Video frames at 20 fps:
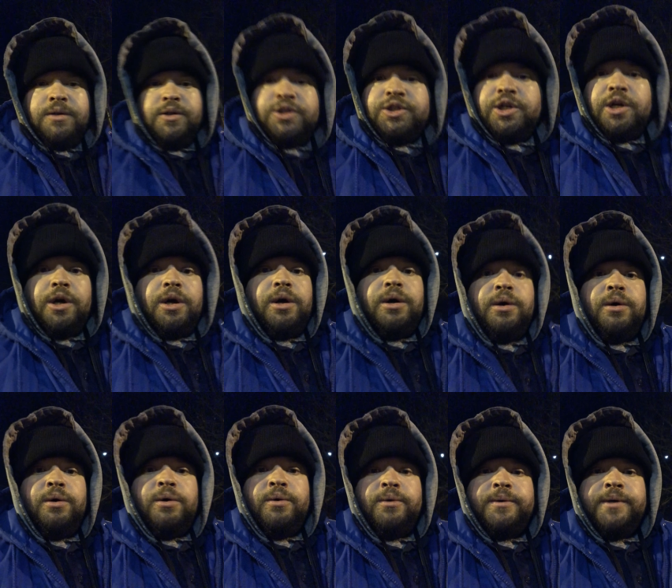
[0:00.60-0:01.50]

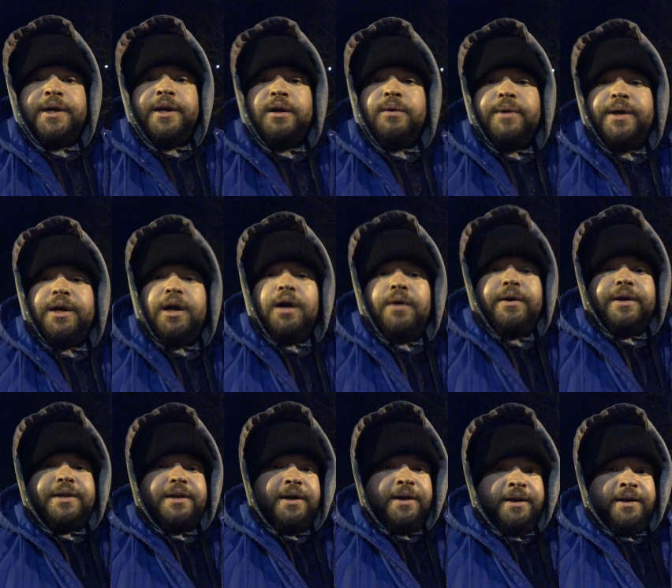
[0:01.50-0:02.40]
So, here we are
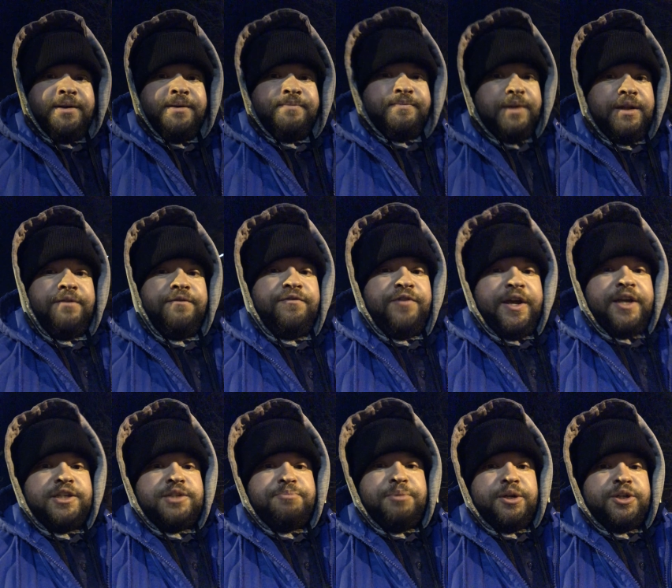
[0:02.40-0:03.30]
again in
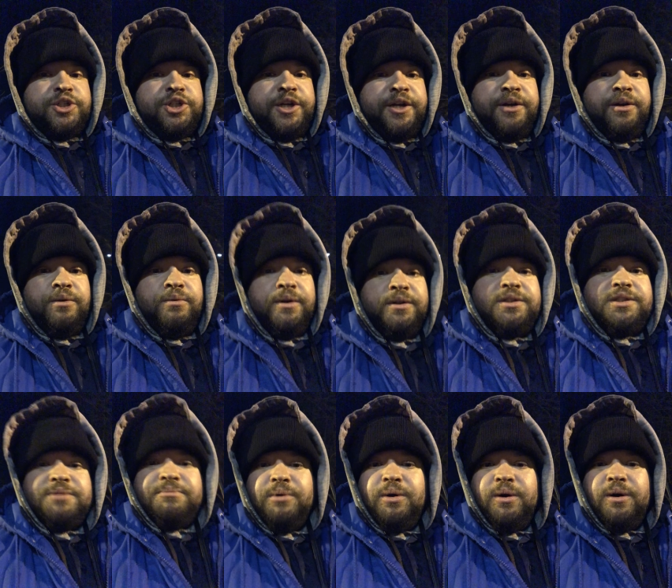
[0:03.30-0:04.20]
Facebook jail
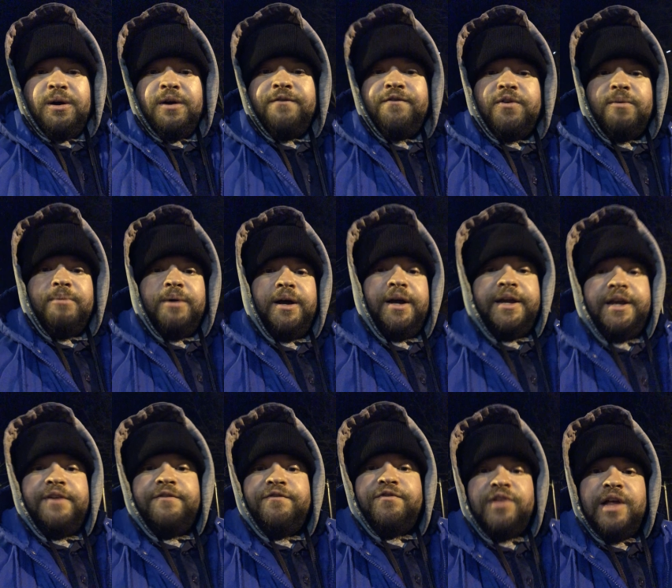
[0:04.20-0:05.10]
once more for my
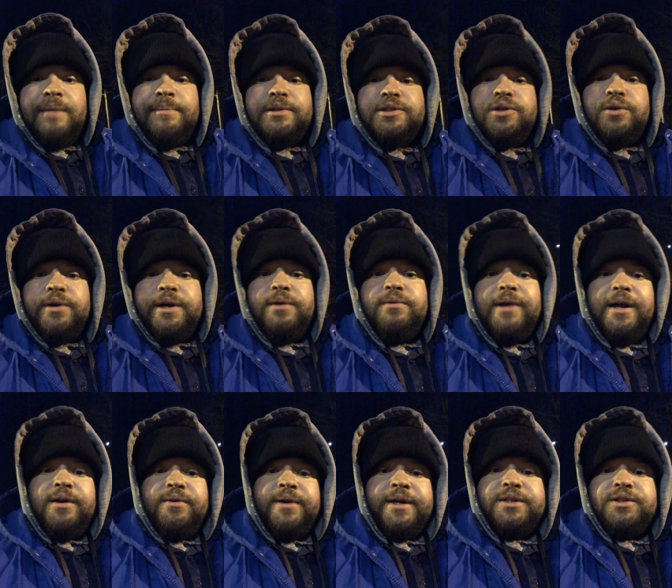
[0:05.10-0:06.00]
inflammatory
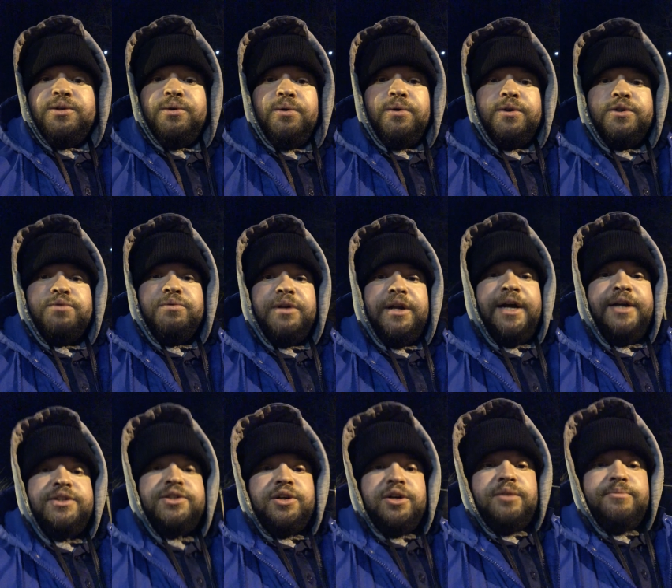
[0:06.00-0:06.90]
rhetoric towards what
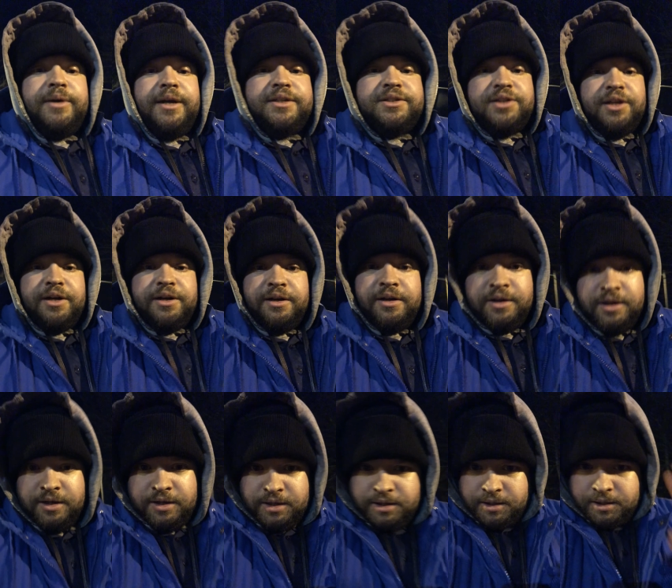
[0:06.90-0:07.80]
I term as the
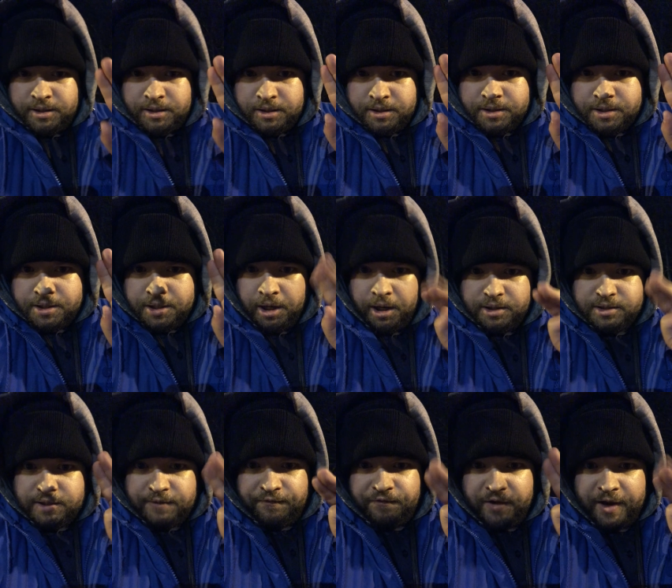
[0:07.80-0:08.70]

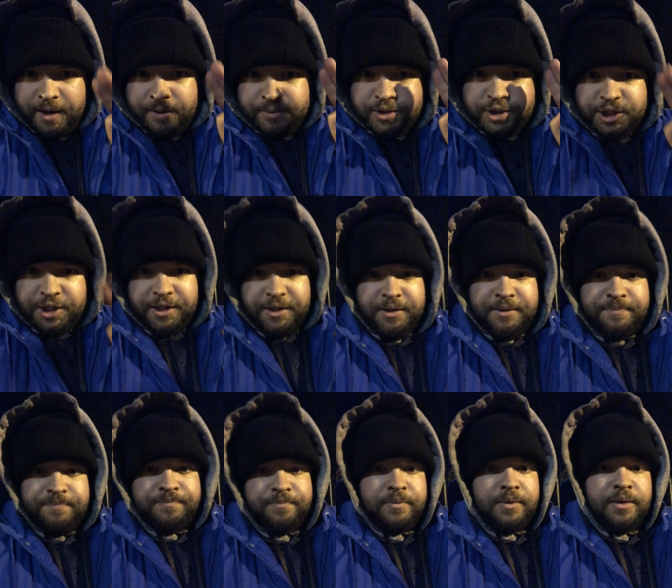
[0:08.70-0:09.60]
cult of Fauci.